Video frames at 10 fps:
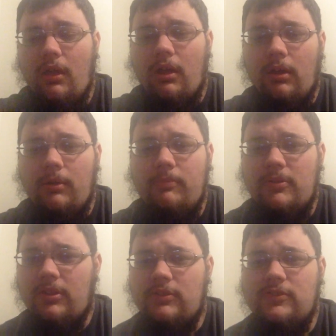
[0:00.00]

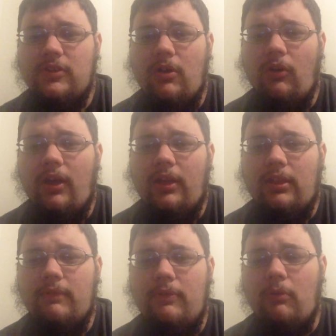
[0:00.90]
And so,
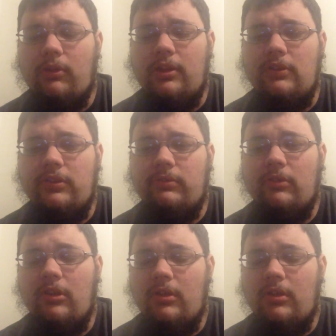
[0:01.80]
like, if you want to just